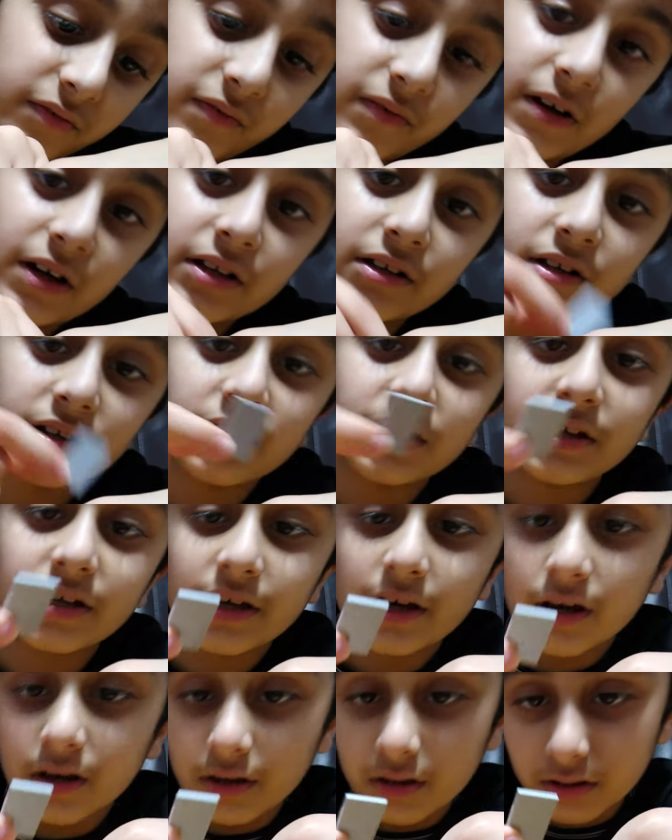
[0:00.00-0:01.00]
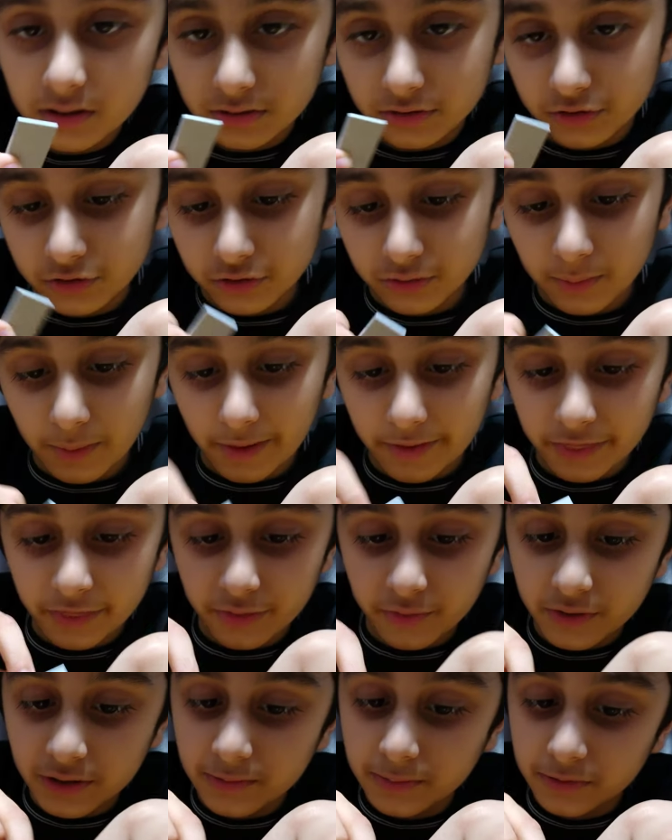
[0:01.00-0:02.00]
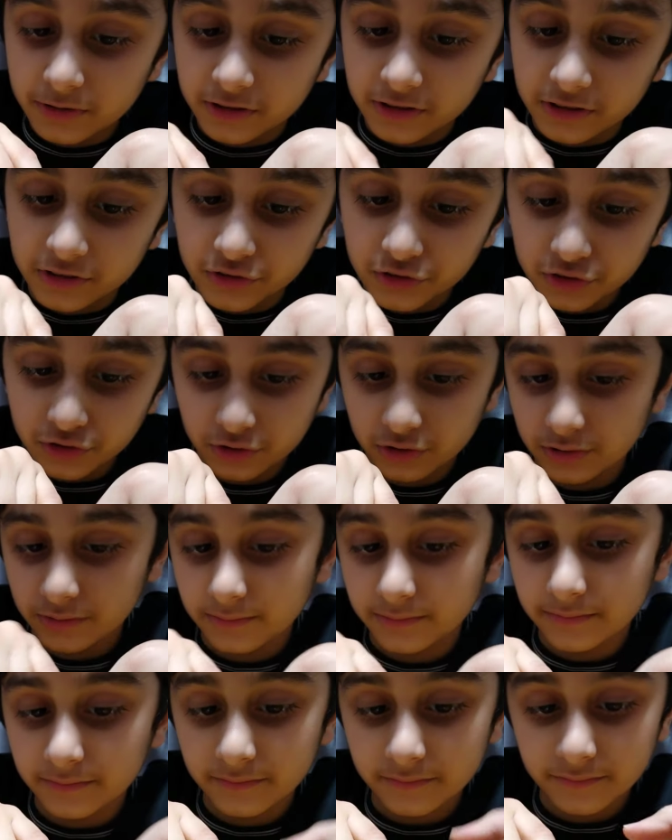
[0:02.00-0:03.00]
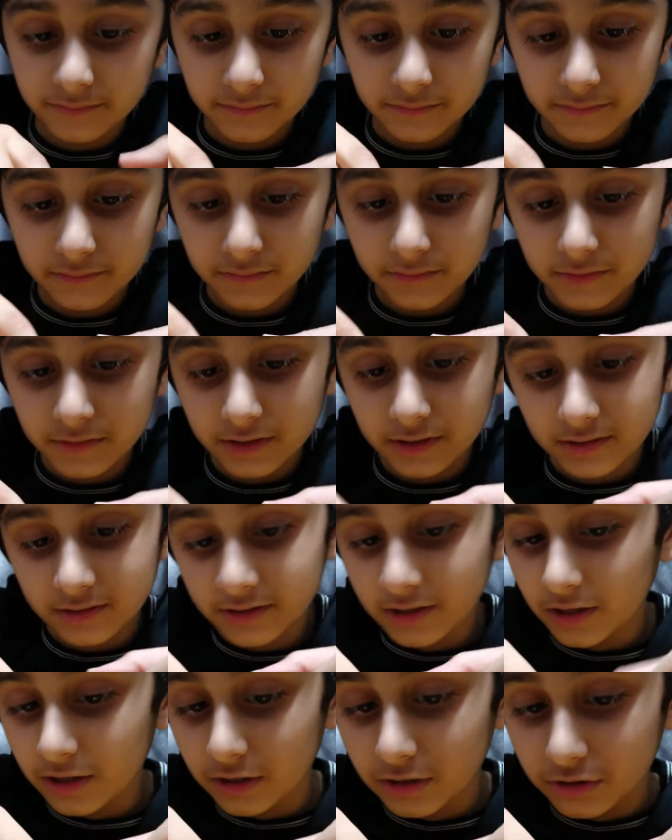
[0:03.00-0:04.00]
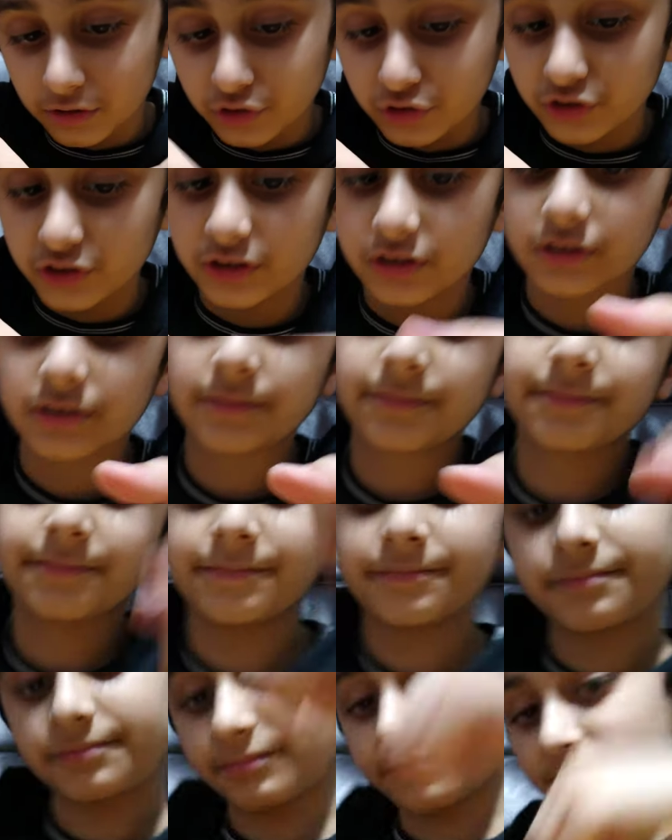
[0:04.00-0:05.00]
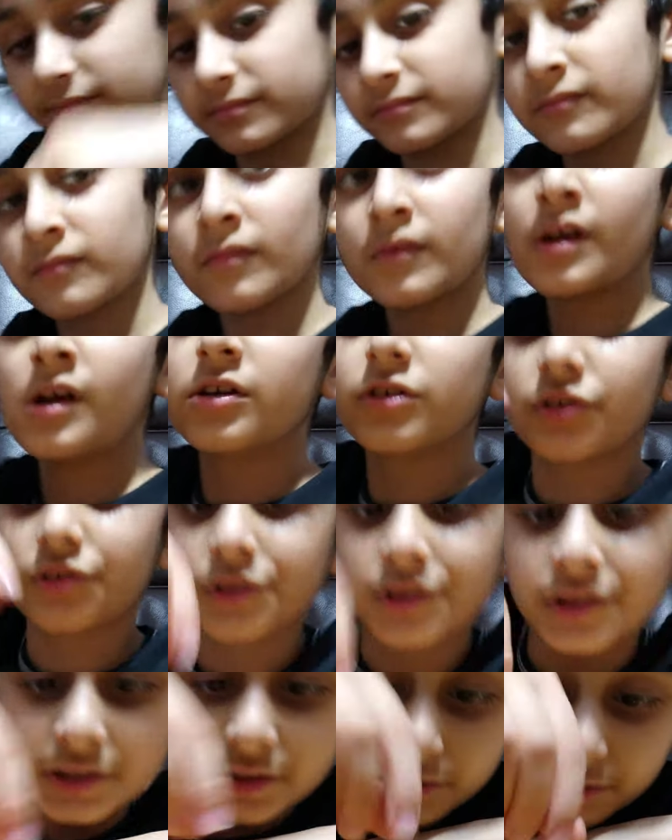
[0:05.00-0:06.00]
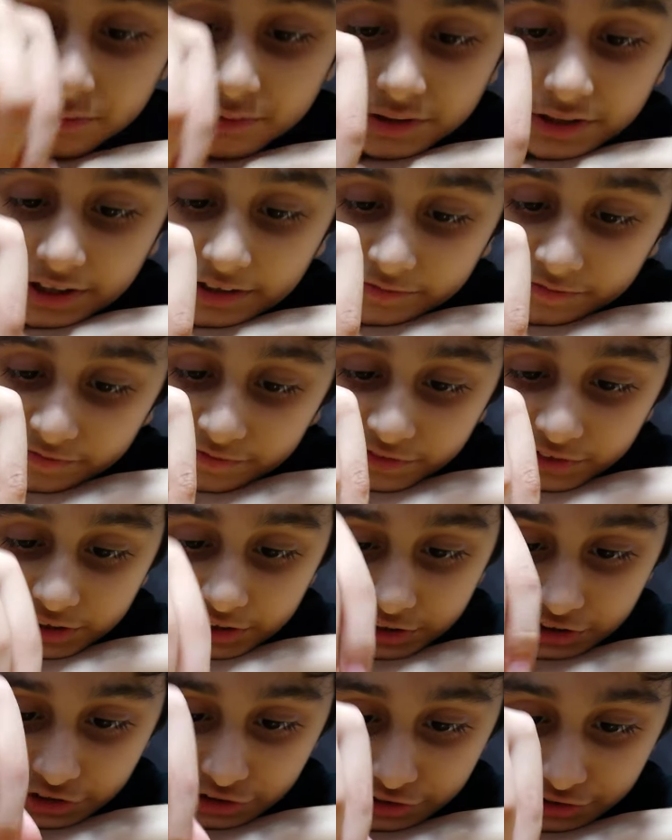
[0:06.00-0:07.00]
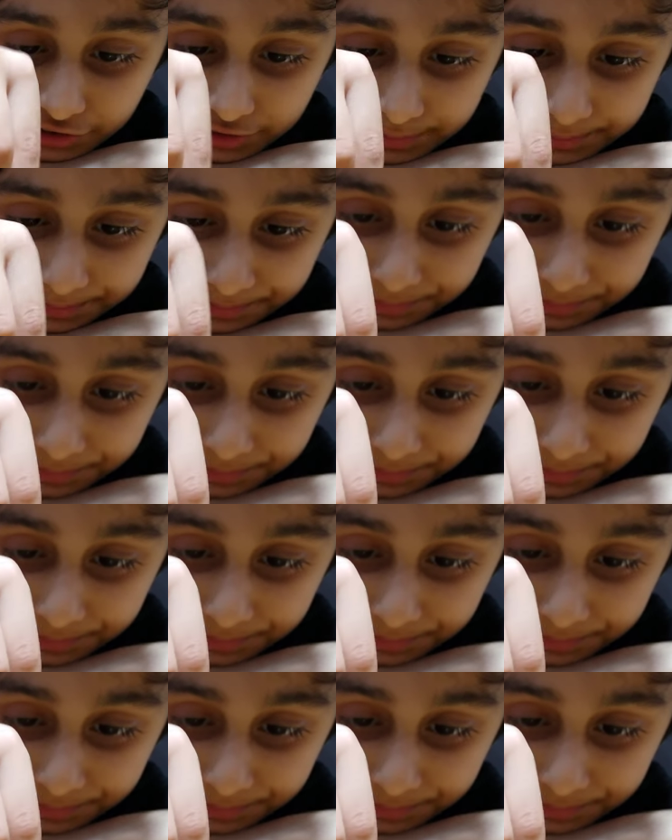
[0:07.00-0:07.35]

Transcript: Finally get a two by three, put it on close up. So here we have finished